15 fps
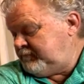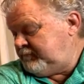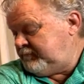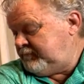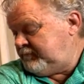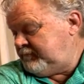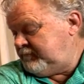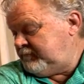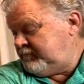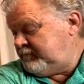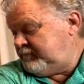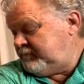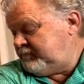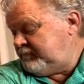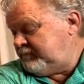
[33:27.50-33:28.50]

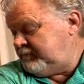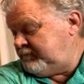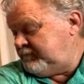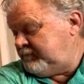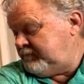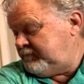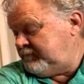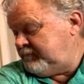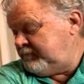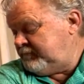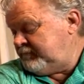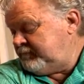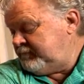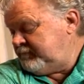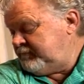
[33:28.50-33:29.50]

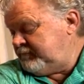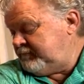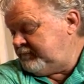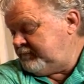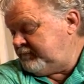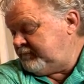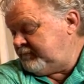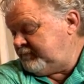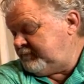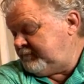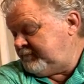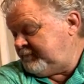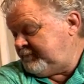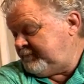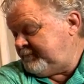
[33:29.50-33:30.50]

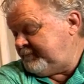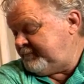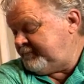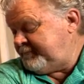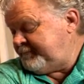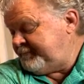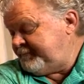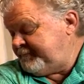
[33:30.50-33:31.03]
[no speech]